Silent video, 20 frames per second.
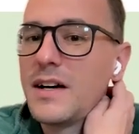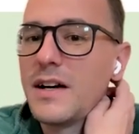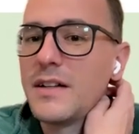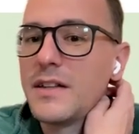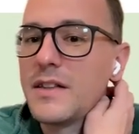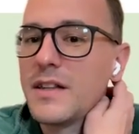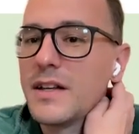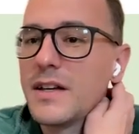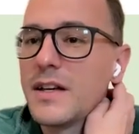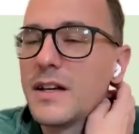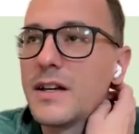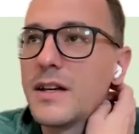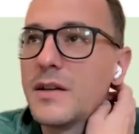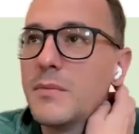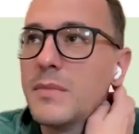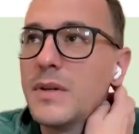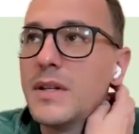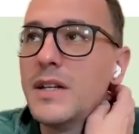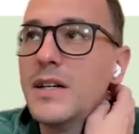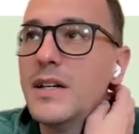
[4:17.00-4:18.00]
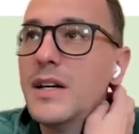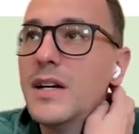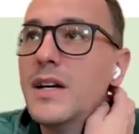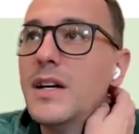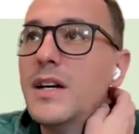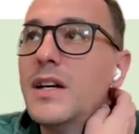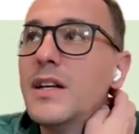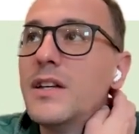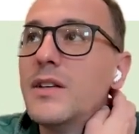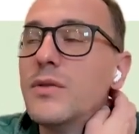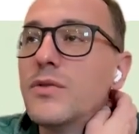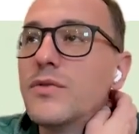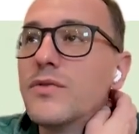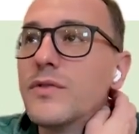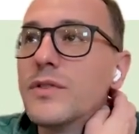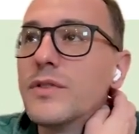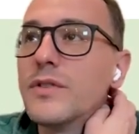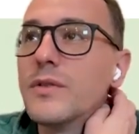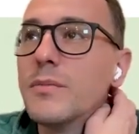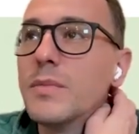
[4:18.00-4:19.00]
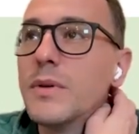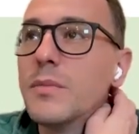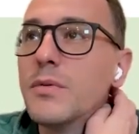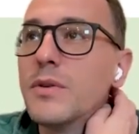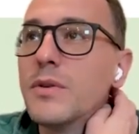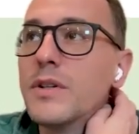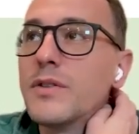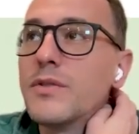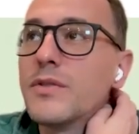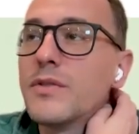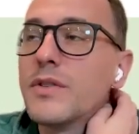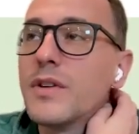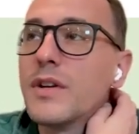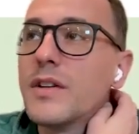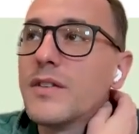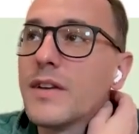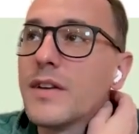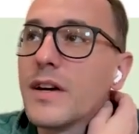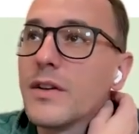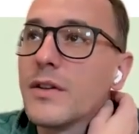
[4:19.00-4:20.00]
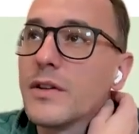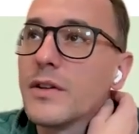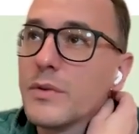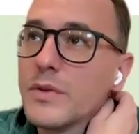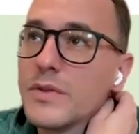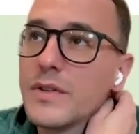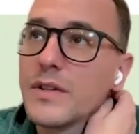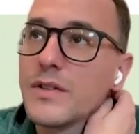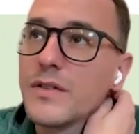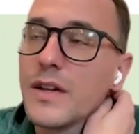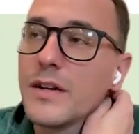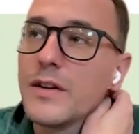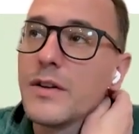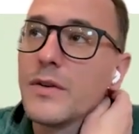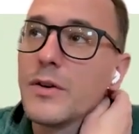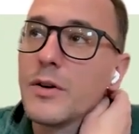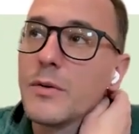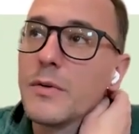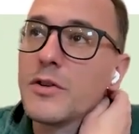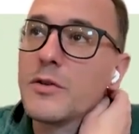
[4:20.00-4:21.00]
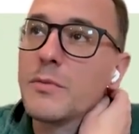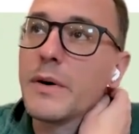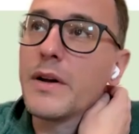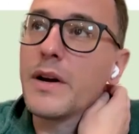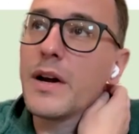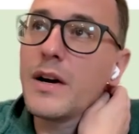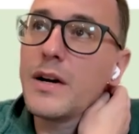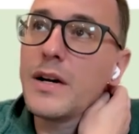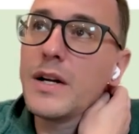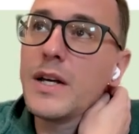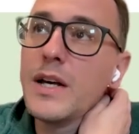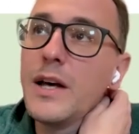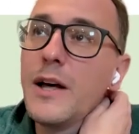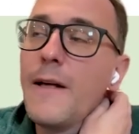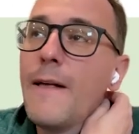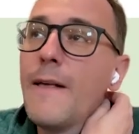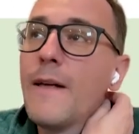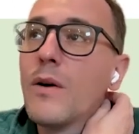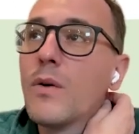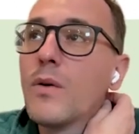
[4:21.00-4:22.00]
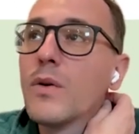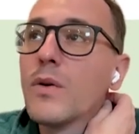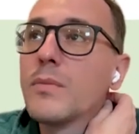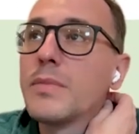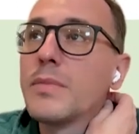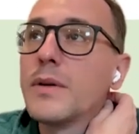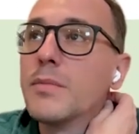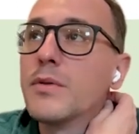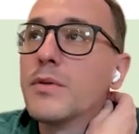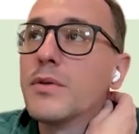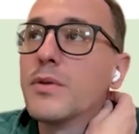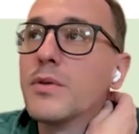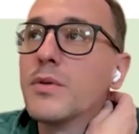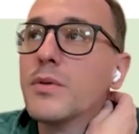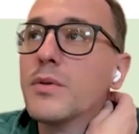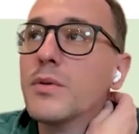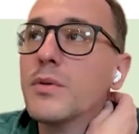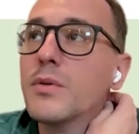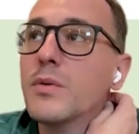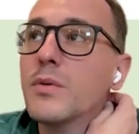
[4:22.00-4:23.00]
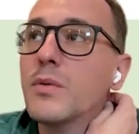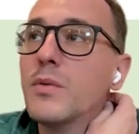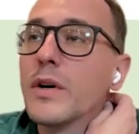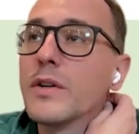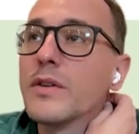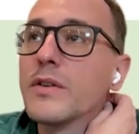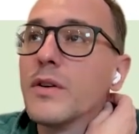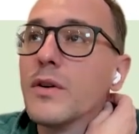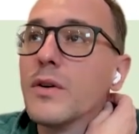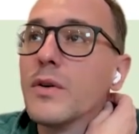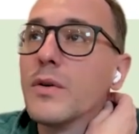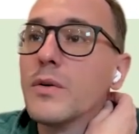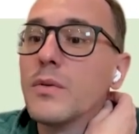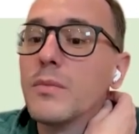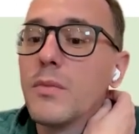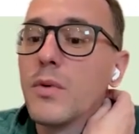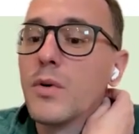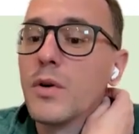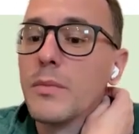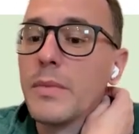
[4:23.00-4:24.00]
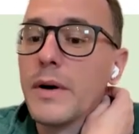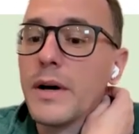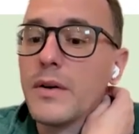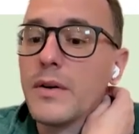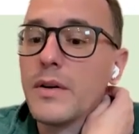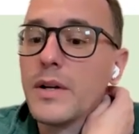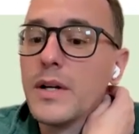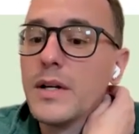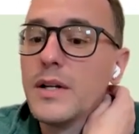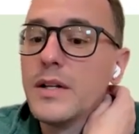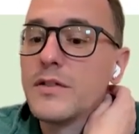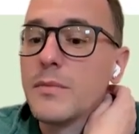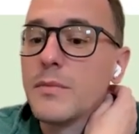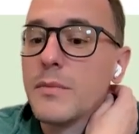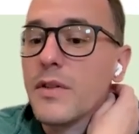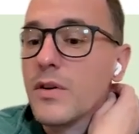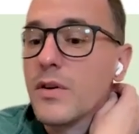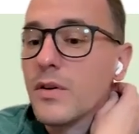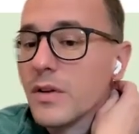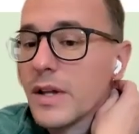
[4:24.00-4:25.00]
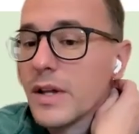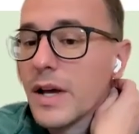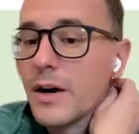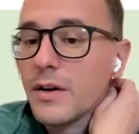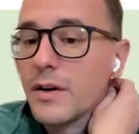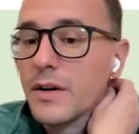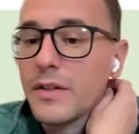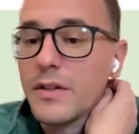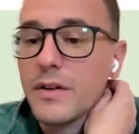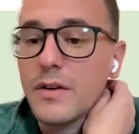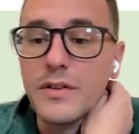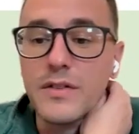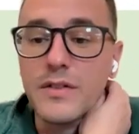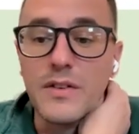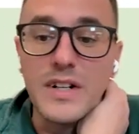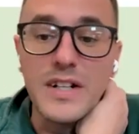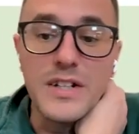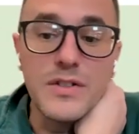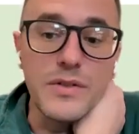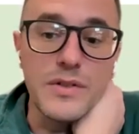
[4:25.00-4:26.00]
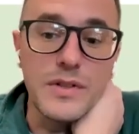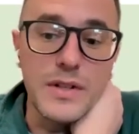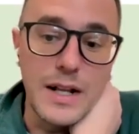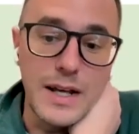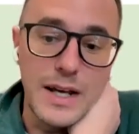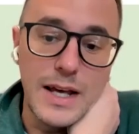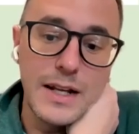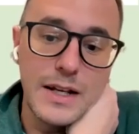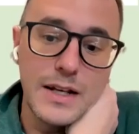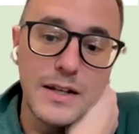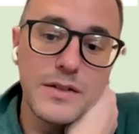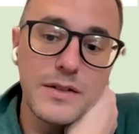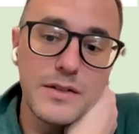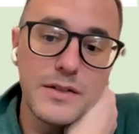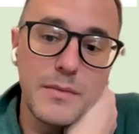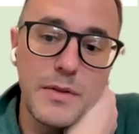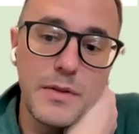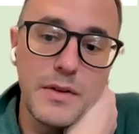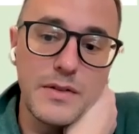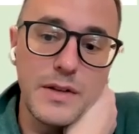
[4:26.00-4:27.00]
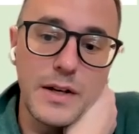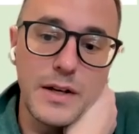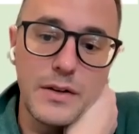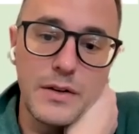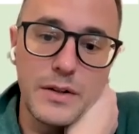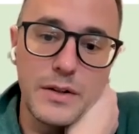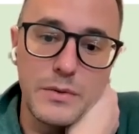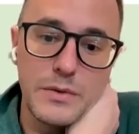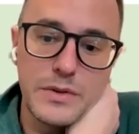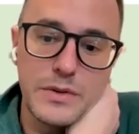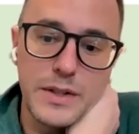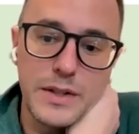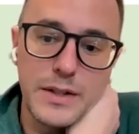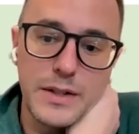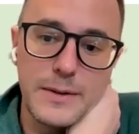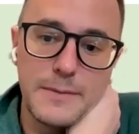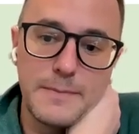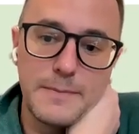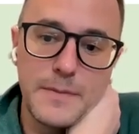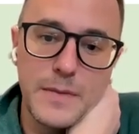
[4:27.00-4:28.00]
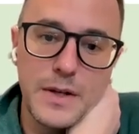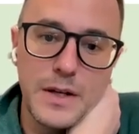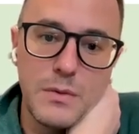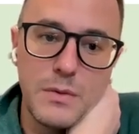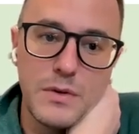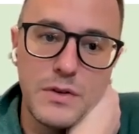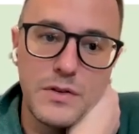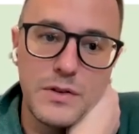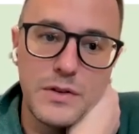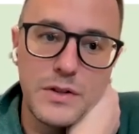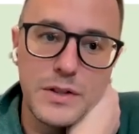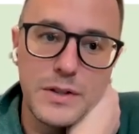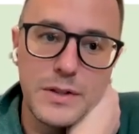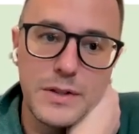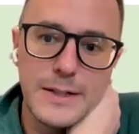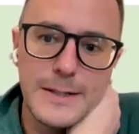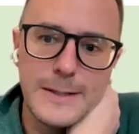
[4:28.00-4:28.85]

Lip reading: I think it can be useful to people interested in psycholinguistics that don't know much about irony, or people who want to know more about some of the early irony theories and are interested in getting into some of the psycholinguistic research.